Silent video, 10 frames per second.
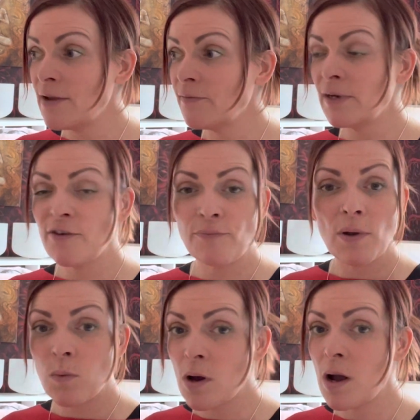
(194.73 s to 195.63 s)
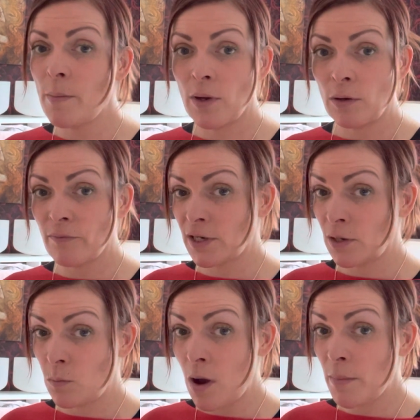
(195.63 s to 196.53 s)
even if we're worming on a
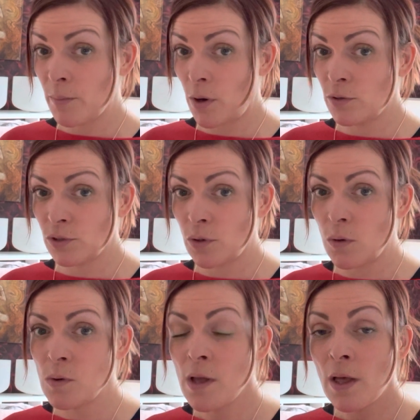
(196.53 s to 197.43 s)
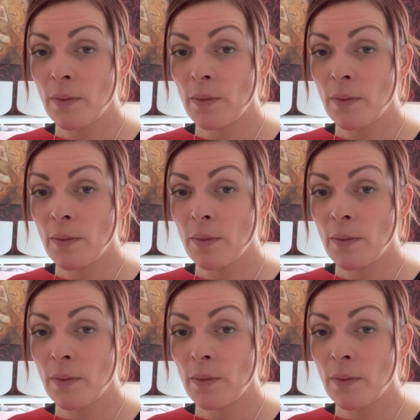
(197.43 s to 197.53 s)
regular worming protocol,